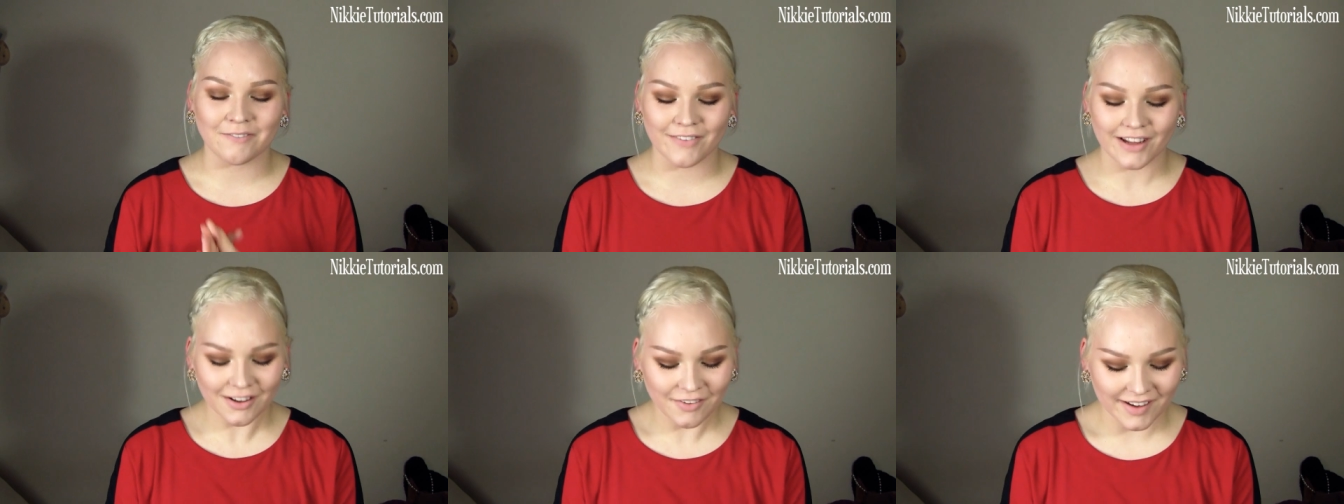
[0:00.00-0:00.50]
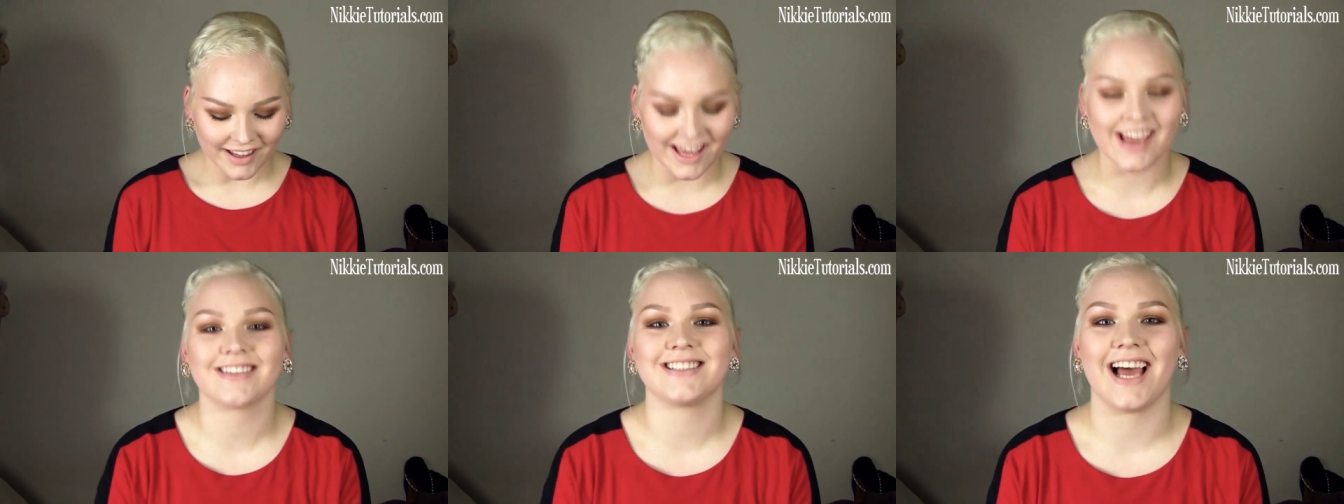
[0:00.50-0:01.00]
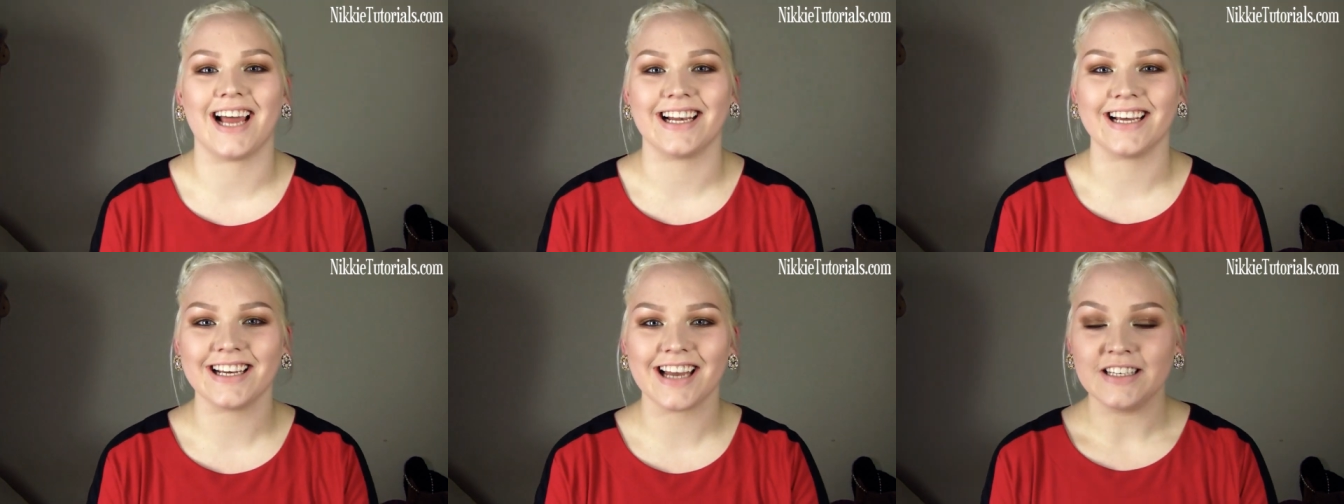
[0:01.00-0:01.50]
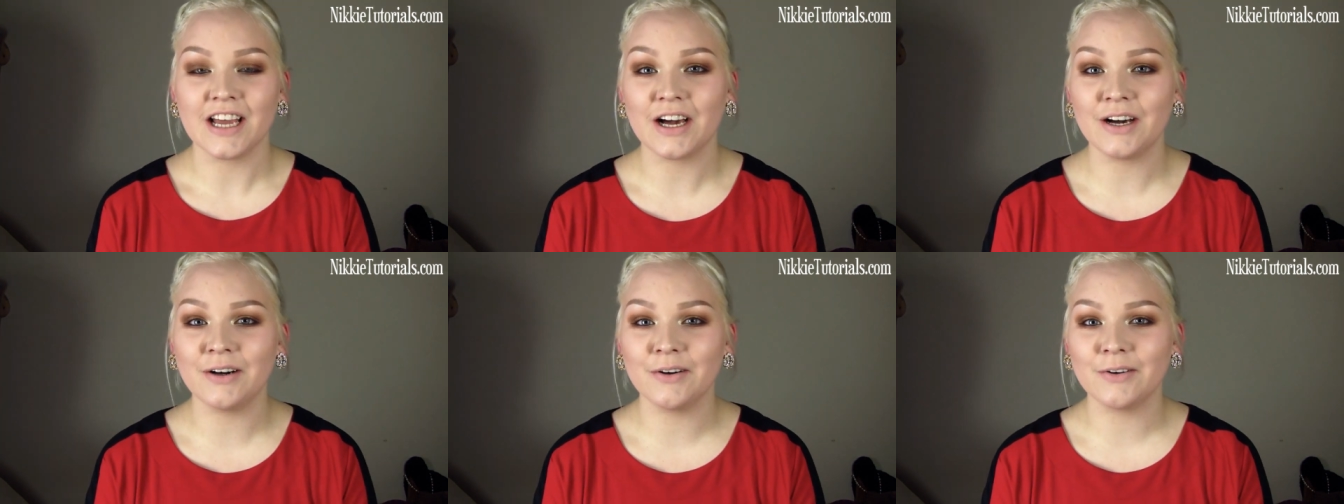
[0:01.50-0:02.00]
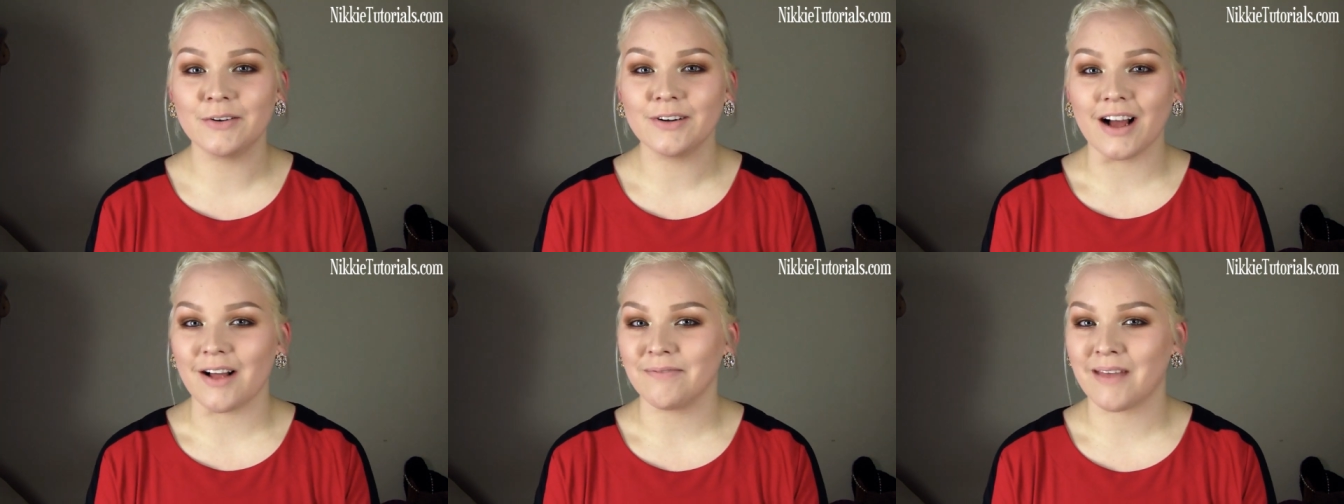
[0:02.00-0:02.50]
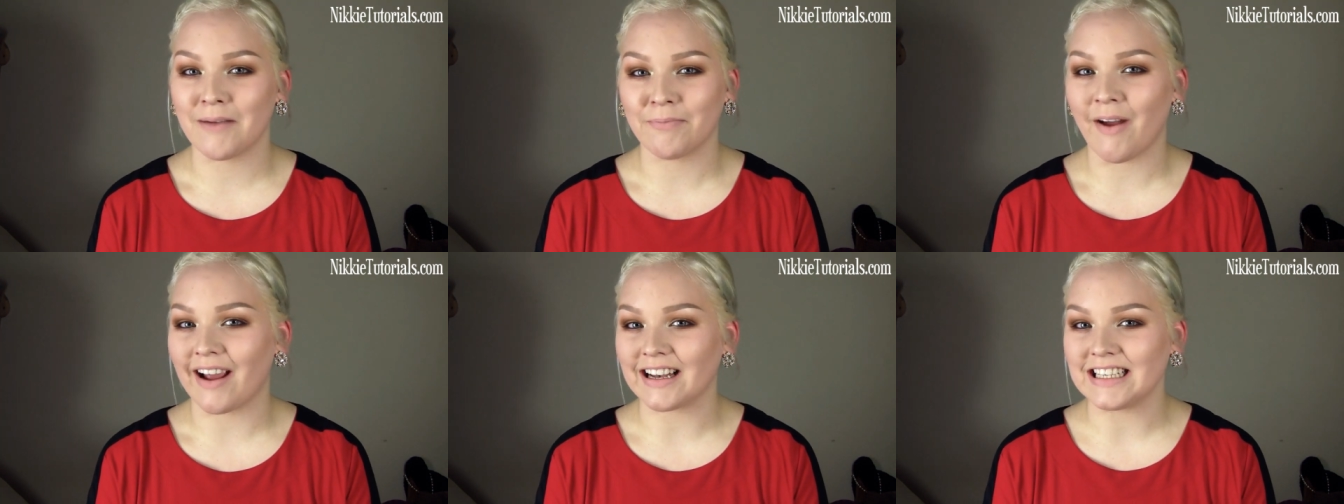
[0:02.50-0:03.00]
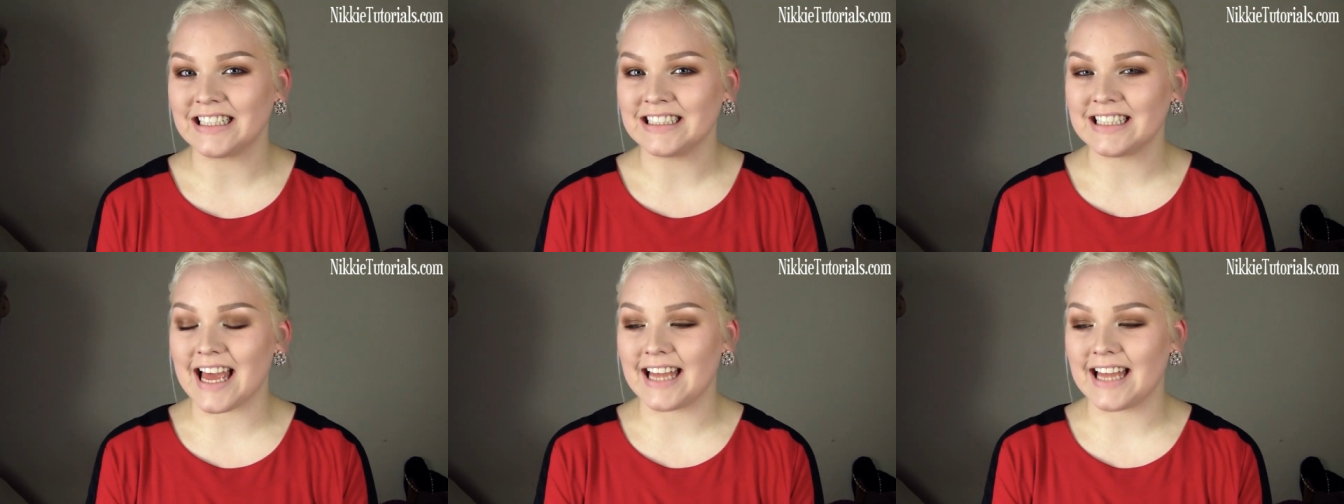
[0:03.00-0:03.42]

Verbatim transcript: I'm really, really excited. No, I'm not pregnant,